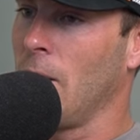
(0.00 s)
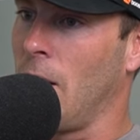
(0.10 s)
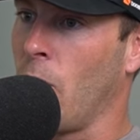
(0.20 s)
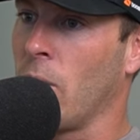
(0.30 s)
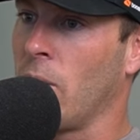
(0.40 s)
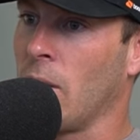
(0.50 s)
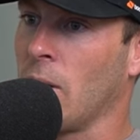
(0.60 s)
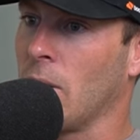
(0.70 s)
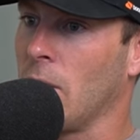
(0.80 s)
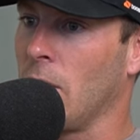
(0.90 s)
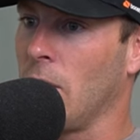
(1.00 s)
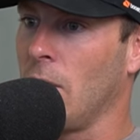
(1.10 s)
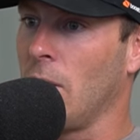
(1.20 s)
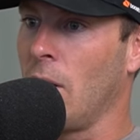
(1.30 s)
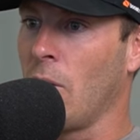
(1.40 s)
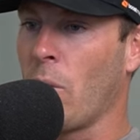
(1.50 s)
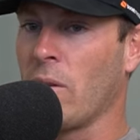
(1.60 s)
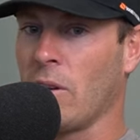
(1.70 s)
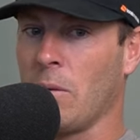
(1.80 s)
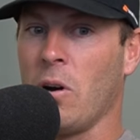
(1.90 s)
no, one thing the only one
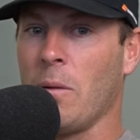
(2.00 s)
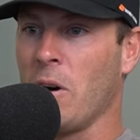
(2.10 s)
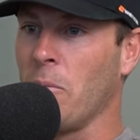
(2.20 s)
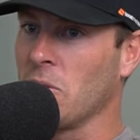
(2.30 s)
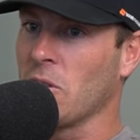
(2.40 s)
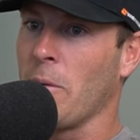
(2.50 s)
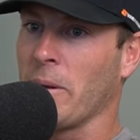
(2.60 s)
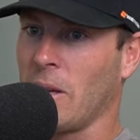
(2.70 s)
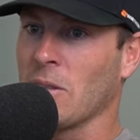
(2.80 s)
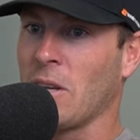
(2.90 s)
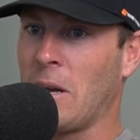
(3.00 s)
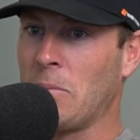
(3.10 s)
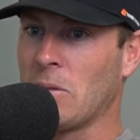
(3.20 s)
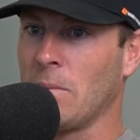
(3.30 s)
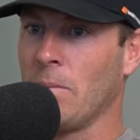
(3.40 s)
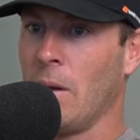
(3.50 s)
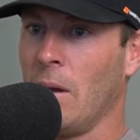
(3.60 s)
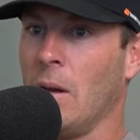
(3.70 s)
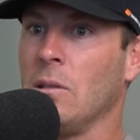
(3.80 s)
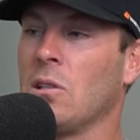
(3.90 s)
thing on my mind was to go back to X Games and
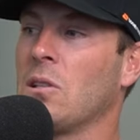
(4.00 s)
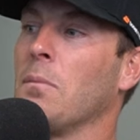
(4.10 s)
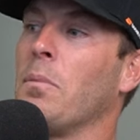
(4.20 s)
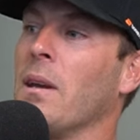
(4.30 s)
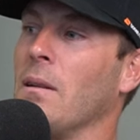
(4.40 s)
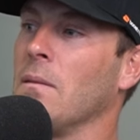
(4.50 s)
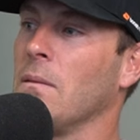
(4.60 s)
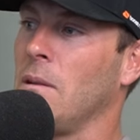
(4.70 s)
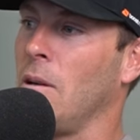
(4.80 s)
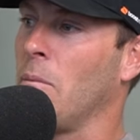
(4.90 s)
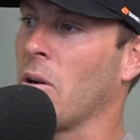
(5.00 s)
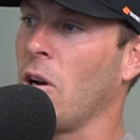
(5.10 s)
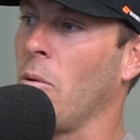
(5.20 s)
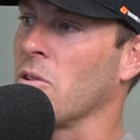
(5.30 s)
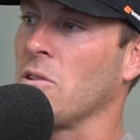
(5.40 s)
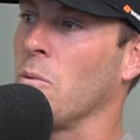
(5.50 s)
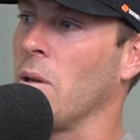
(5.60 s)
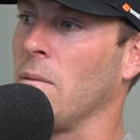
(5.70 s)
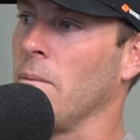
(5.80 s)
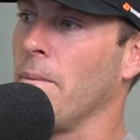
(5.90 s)
just to compete. You know, my goal wasn't to
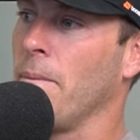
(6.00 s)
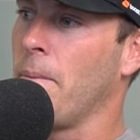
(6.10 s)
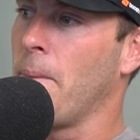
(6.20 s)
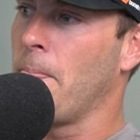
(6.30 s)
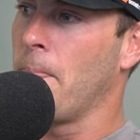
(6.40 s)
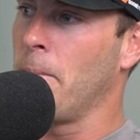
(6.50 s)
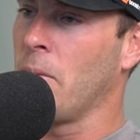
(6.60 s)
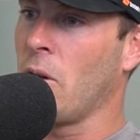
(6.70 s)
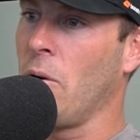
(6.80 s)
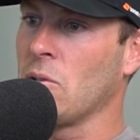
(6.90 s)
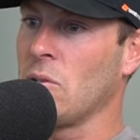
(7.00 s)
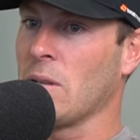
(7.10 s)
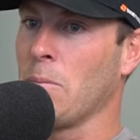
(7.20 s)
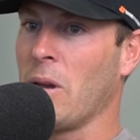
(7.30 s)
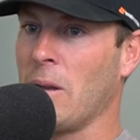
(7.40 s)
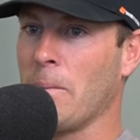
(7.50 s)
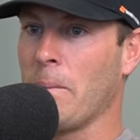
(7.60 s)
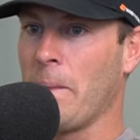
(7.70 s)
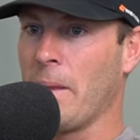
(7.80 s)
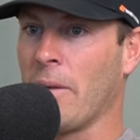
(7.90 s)
win. My goal was just to compete.
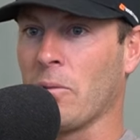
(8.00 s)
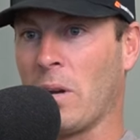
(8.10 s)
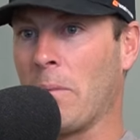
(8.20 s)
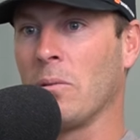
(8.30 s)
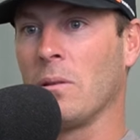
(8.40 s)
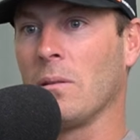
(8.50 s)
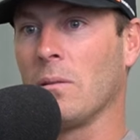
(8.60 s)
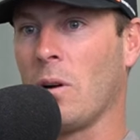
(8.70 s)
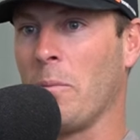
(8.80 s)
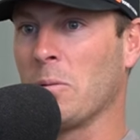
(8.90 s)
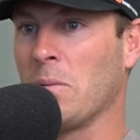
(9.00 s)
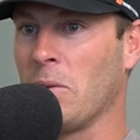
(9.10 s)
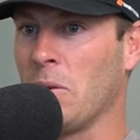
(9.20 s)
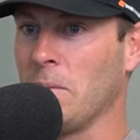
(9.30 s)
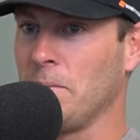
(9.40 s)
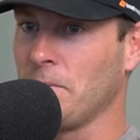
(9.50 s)
After what happened 12 months before,